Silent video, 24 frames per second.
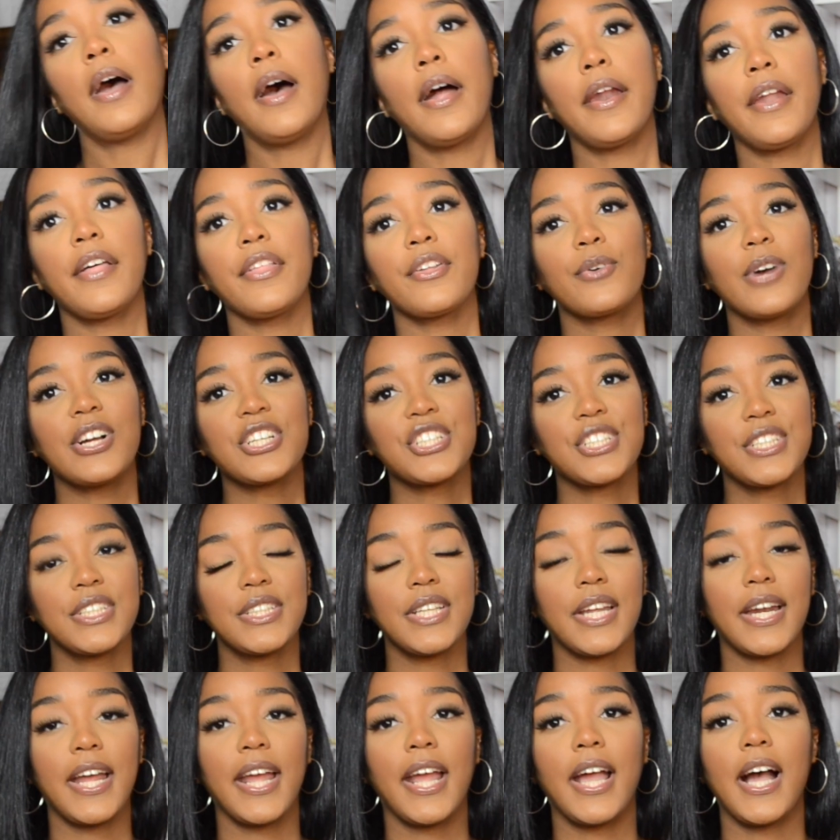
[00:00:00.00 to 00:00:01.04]
Another question
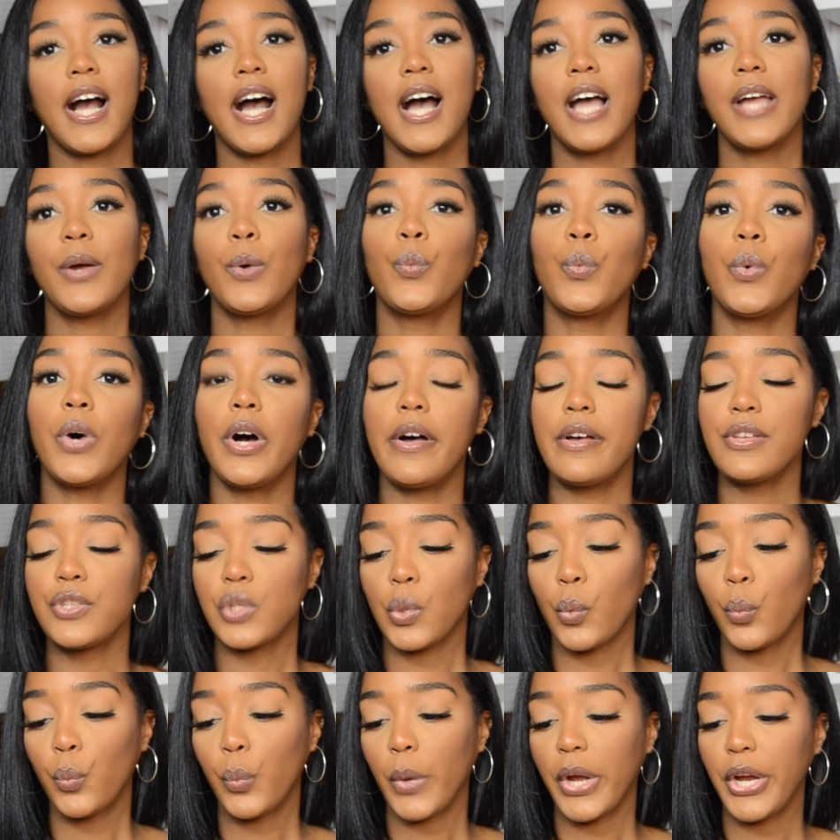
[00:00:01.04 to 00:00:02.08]
that I got was,
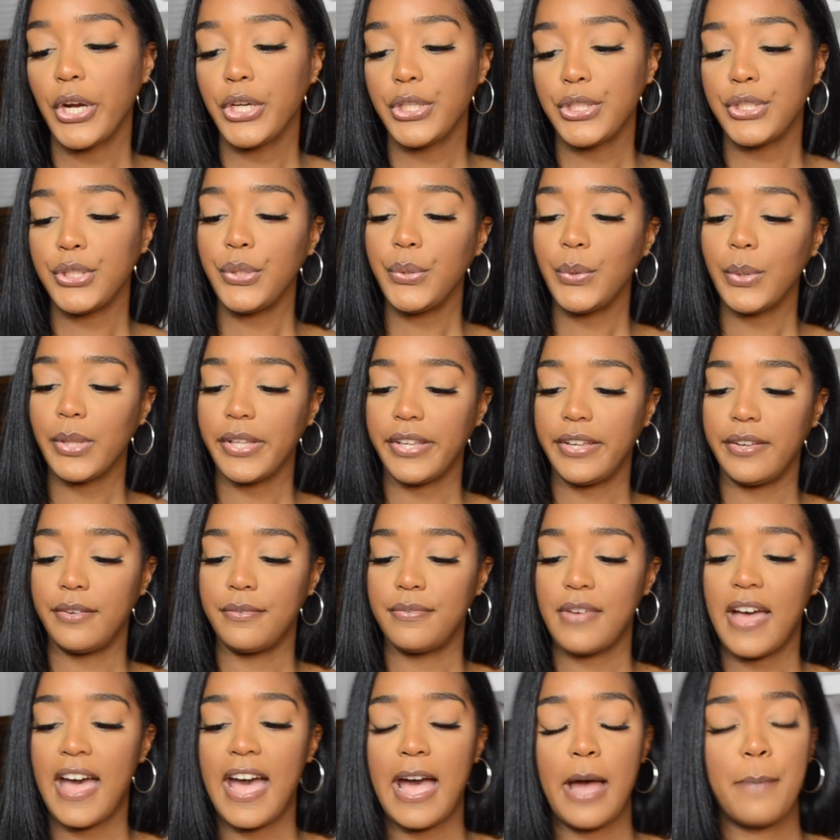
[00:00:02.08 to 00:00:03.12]
where do you live?
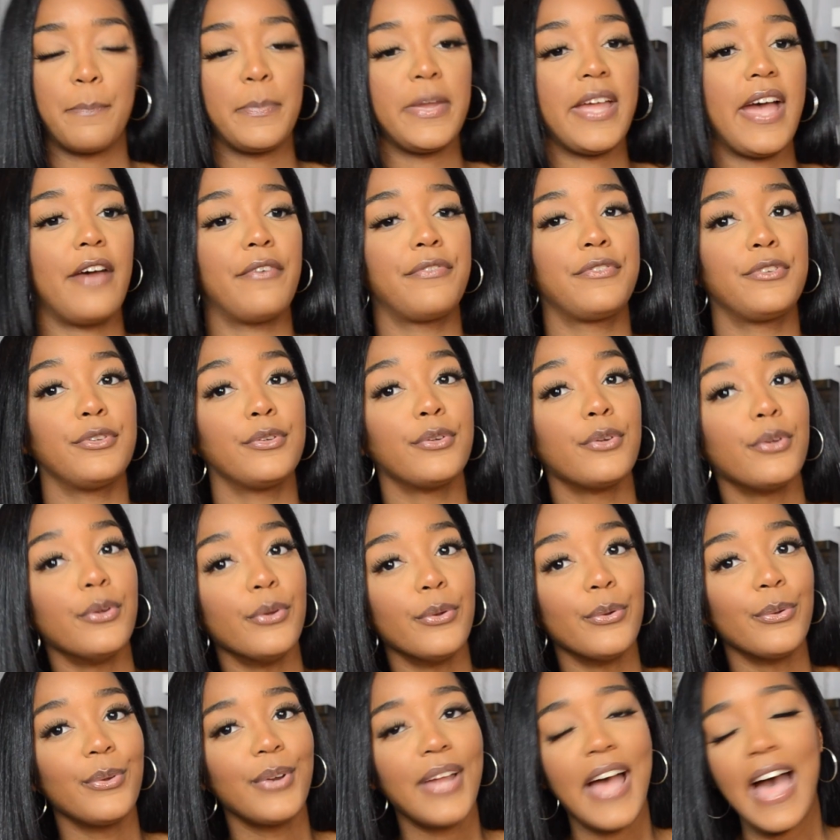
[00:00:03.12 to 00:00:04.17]
Happy
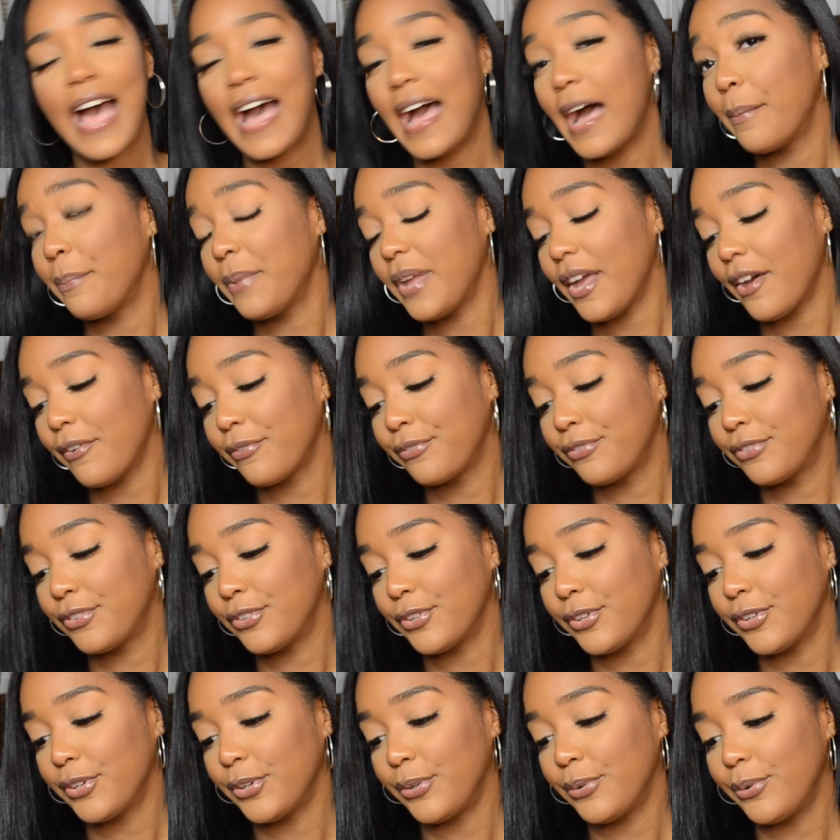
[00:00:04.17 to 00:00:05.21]
afternoon. Happy
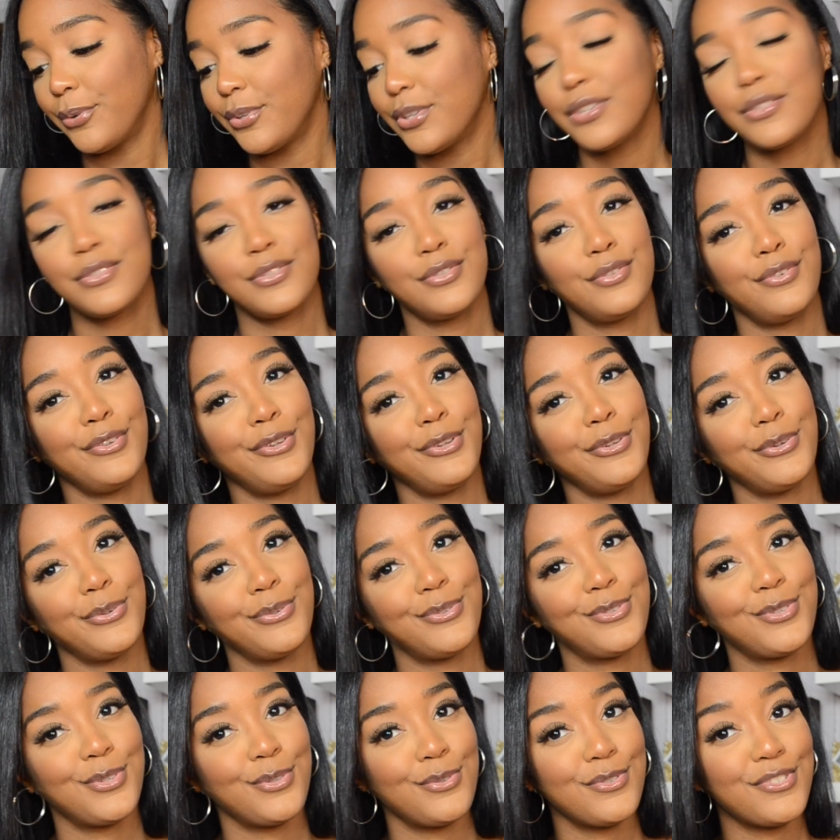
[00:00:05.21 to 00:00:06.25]
afternoon to you
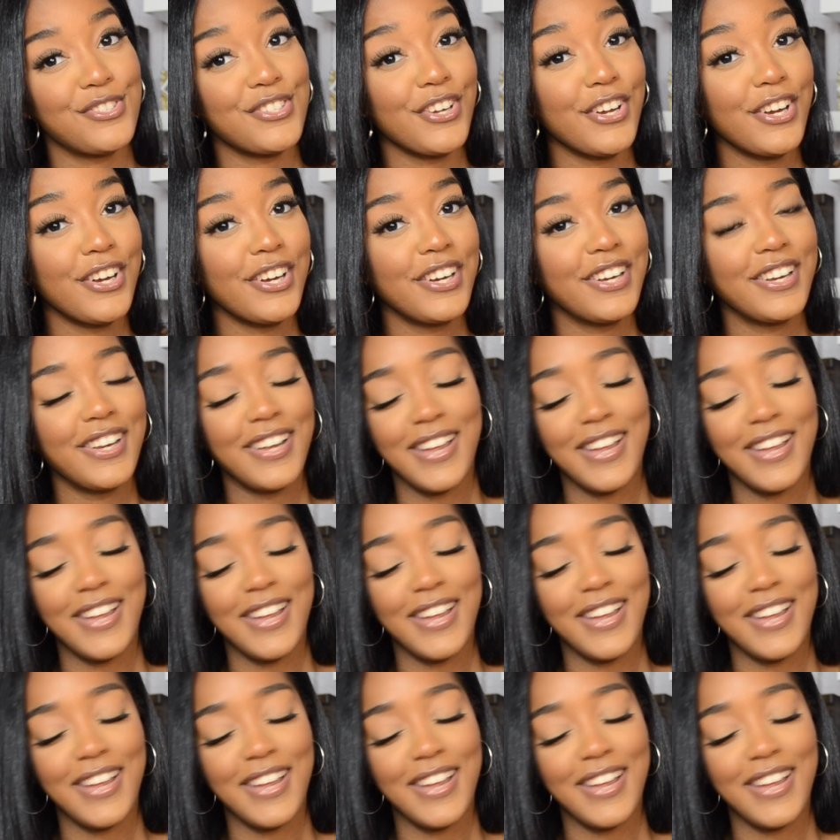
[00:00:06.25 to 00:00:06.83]
too, sir.